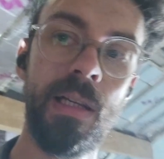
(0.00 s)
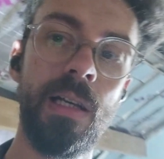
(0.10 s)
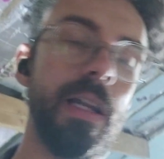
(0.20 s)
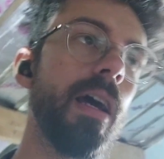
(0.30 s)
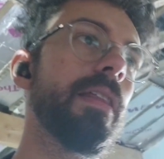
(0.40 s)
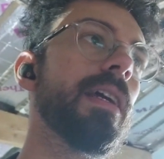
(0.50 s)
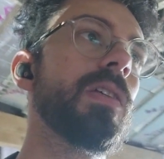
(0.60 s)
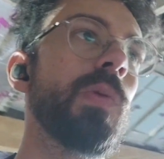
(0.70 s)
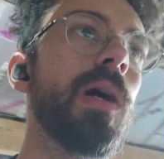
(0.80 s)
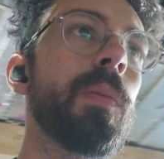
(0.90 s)
And I think
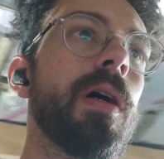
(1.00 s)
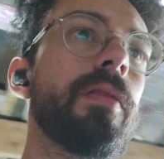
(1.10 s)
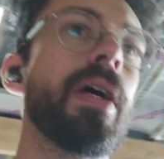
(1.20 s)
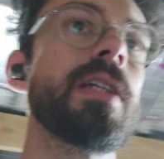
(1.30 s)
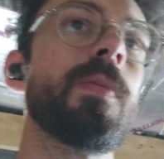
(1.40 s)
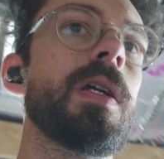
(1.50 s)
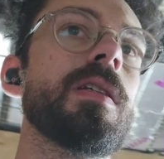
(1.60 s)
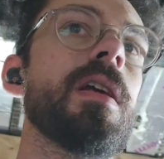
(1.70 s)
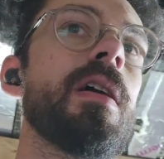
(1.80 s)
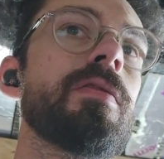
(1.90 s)
as well, part of that is because I
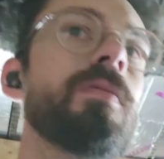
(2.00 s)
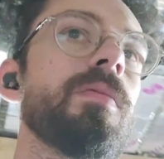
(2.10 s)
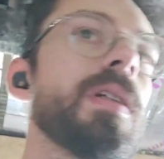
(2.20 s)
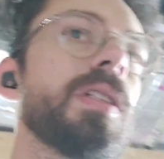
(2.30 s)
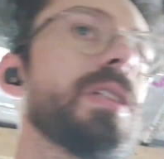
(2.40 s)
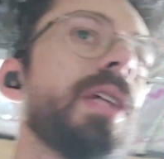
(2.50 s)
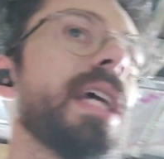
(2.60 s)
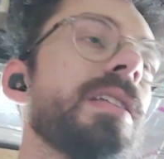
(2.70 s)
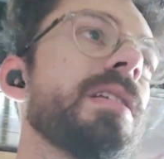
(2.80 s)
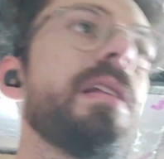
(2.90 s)
don't have
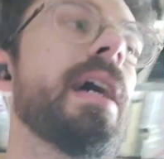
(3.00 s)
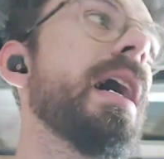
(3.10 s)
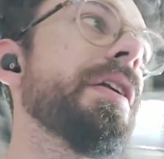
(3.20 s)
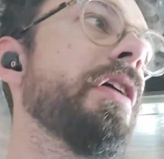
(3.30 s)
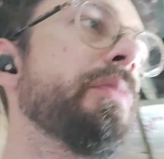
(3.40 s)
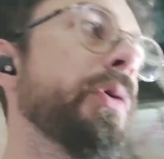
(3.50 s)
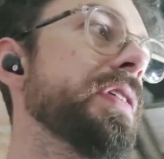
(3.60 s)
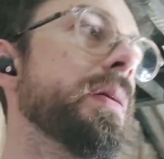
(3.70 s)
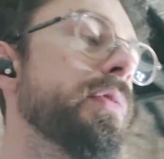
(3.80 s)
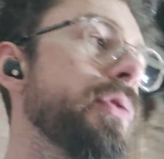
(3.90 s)
kids. I know I've brought this
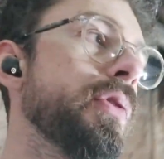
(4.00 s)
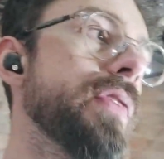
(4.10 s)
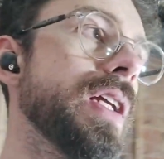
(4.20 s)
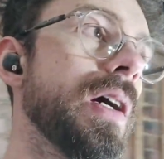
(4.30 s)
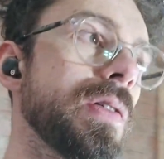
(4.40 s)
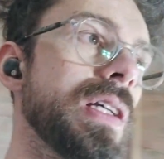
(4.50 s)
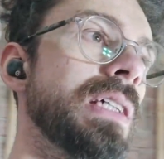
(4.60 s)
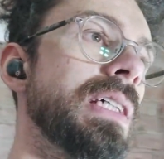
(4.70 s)
up before in videos